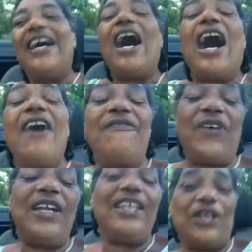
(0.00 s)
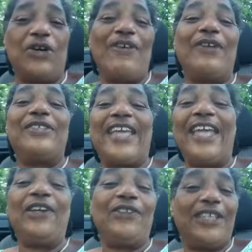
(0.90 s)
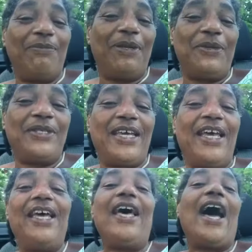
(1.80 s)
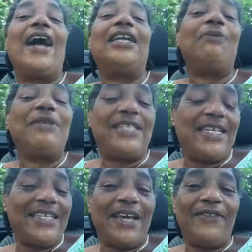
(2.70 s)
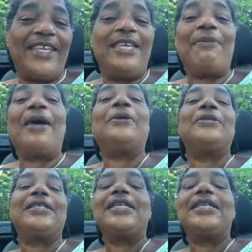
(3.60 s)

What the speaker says: I've finally got around to getting on the computer and I'll be sending out the emails